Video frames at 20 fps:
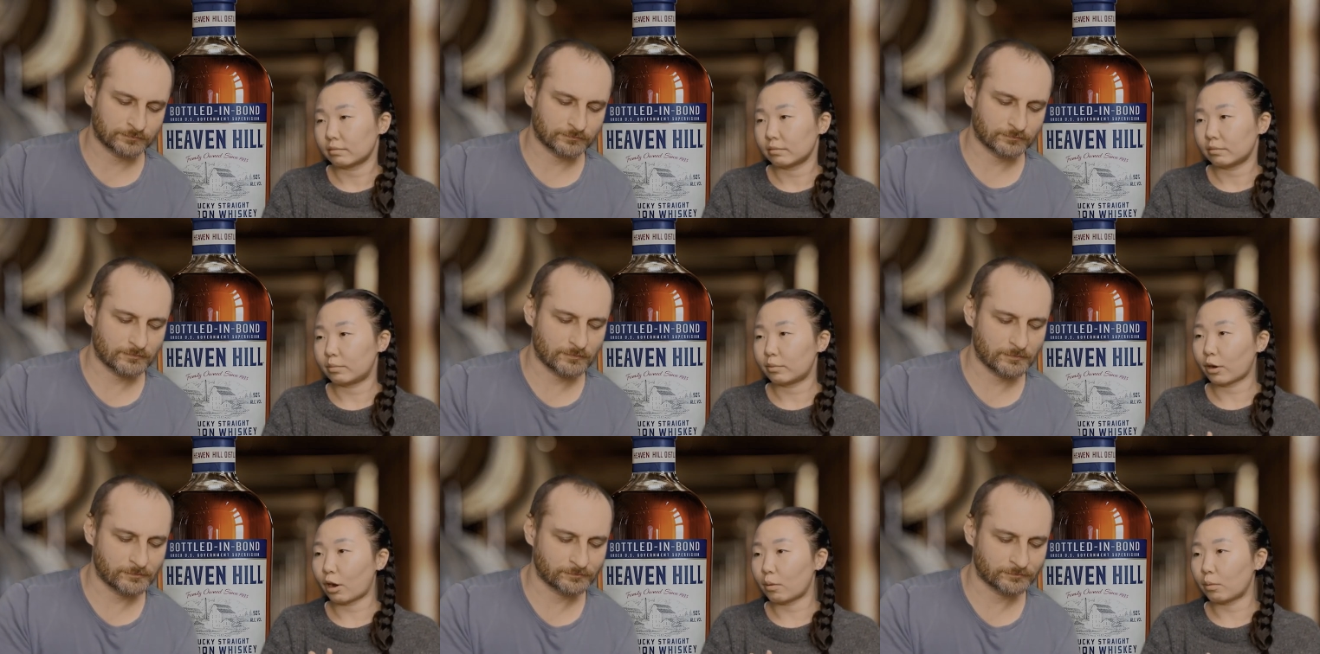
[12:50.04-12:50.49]

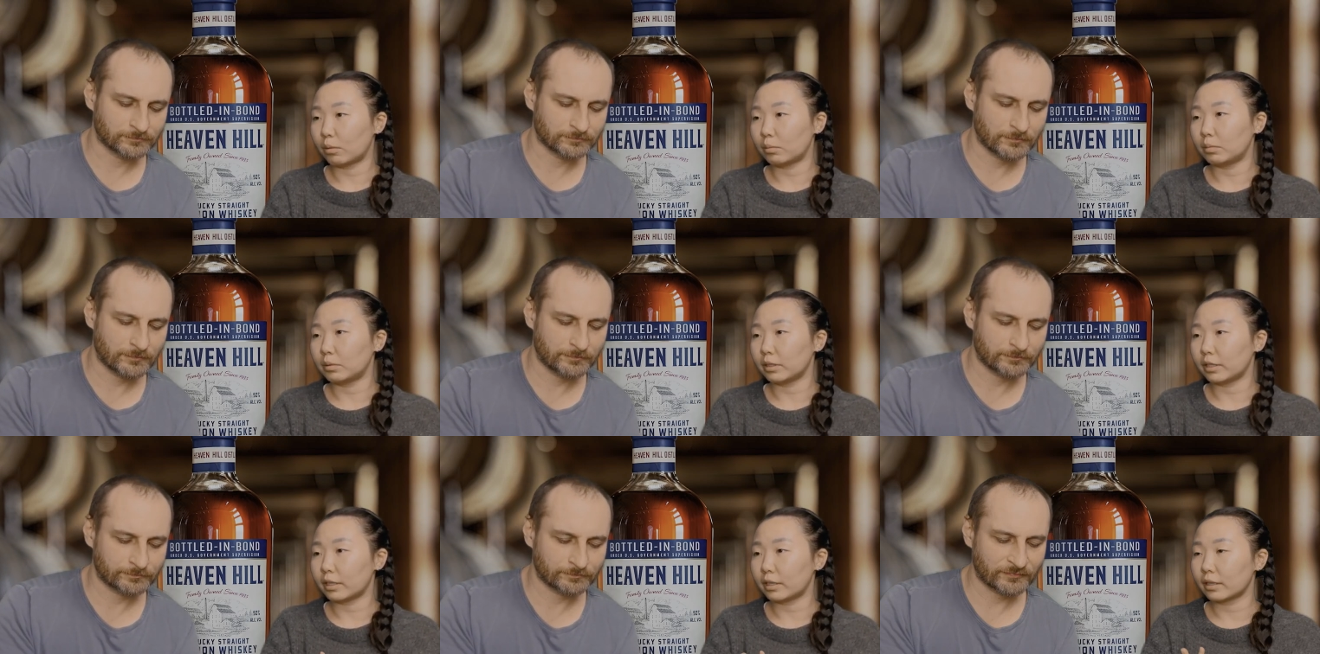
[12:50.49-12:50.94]

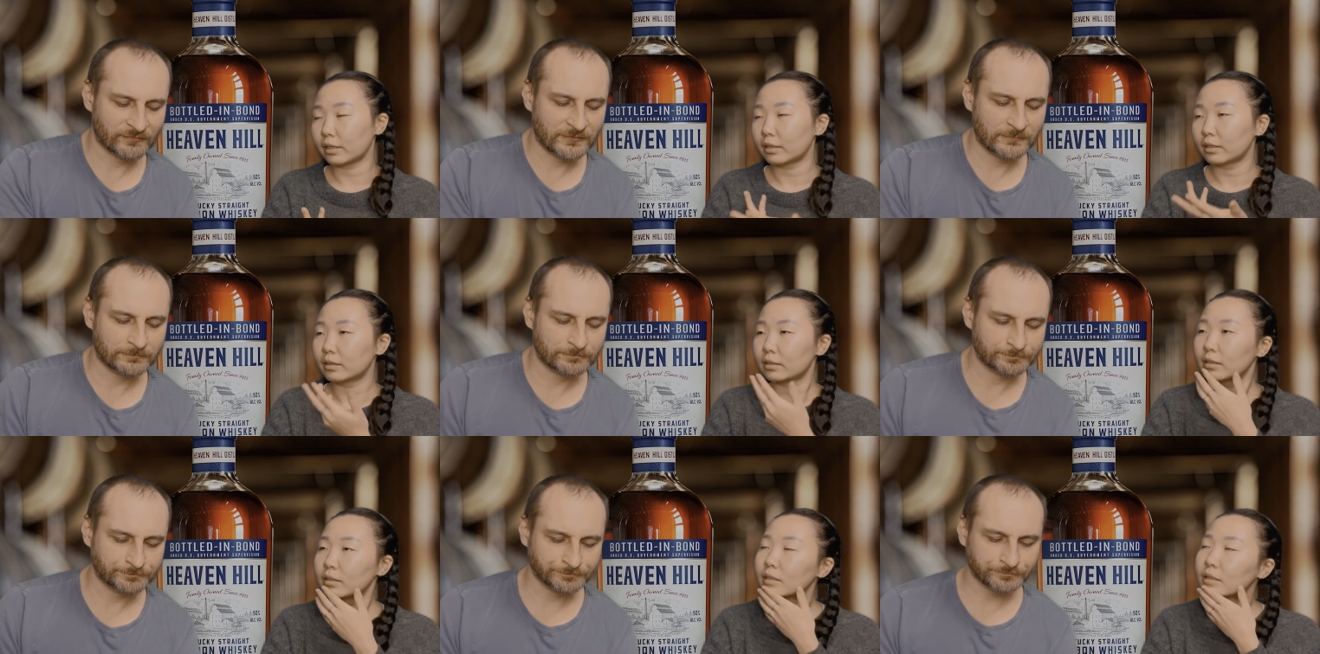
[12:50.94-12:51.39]
Speaker 1: probably.
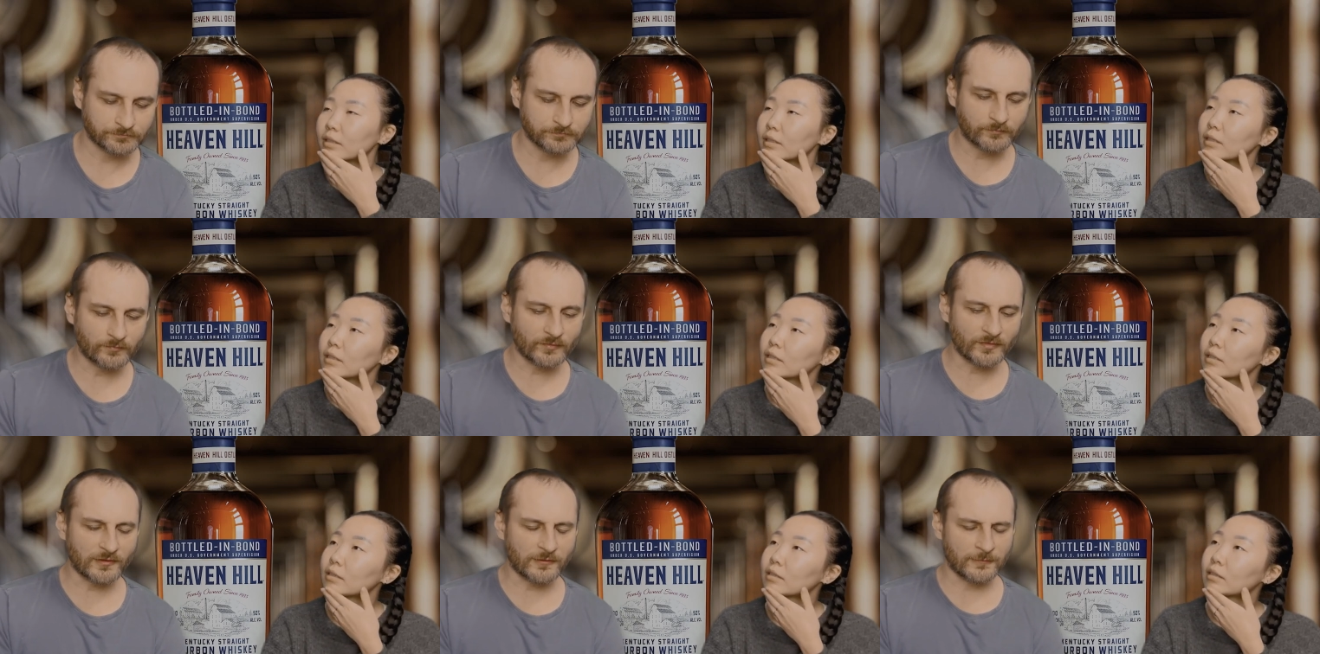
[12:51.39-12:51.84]

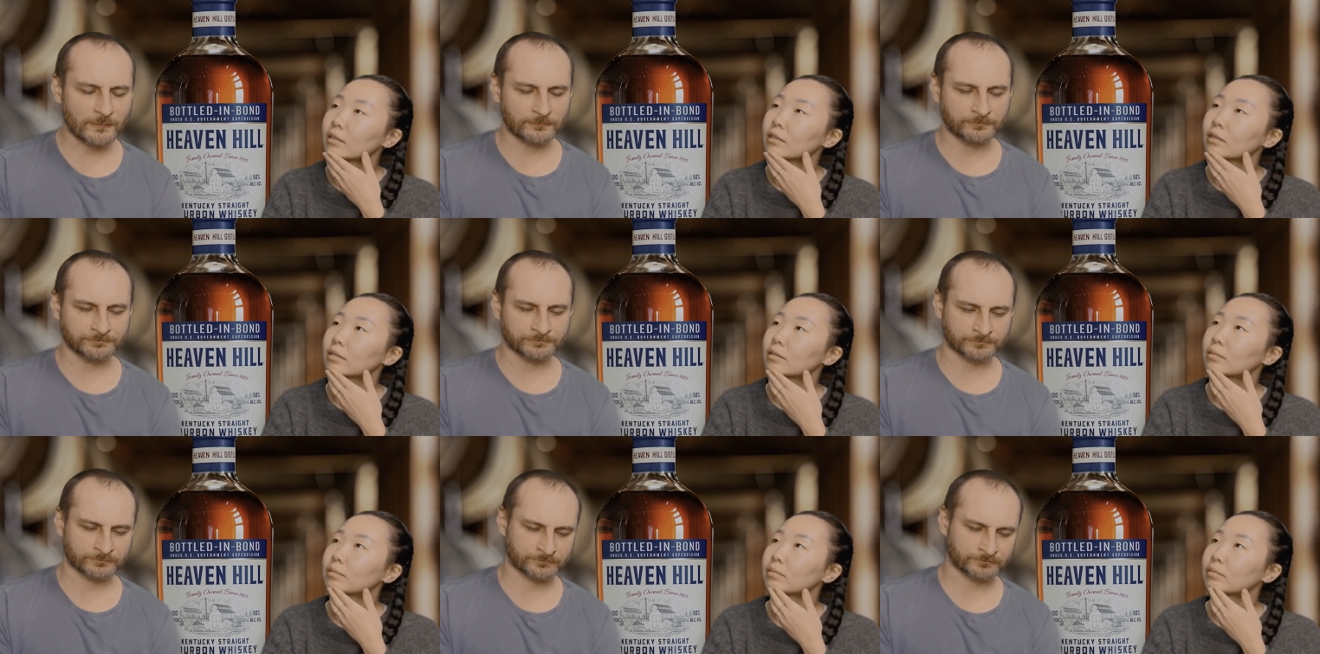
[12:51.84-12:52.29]

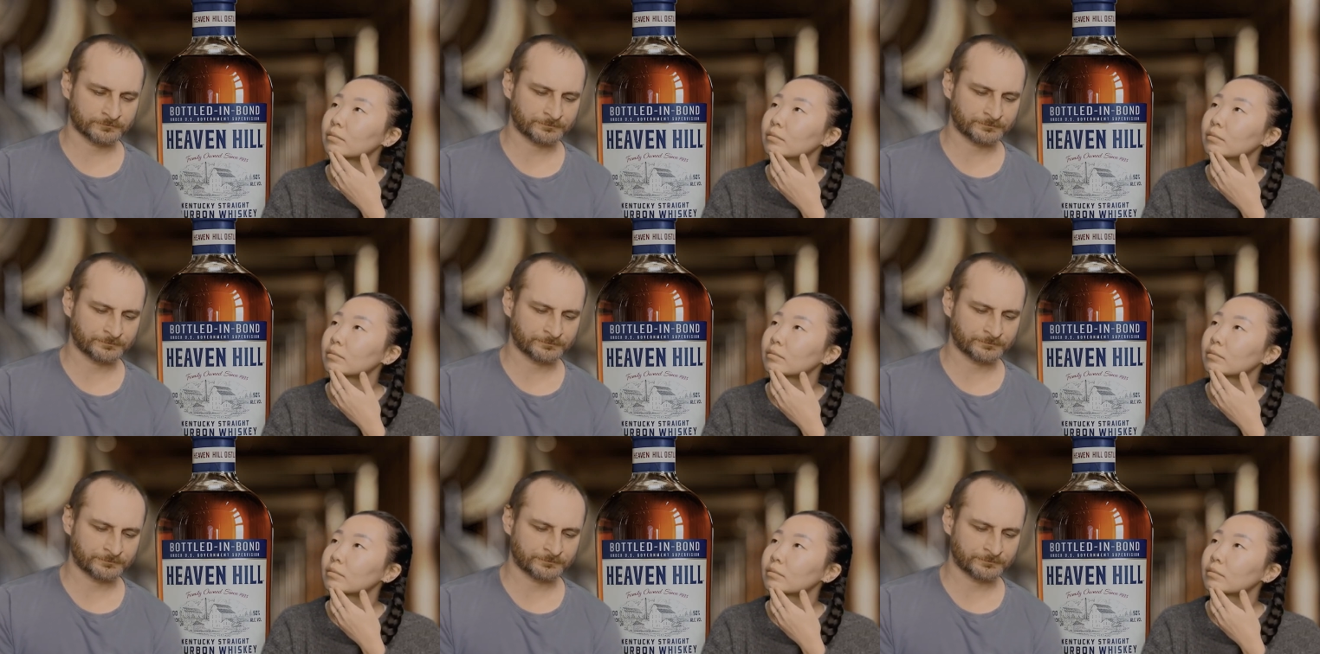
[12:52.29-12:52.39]
Um,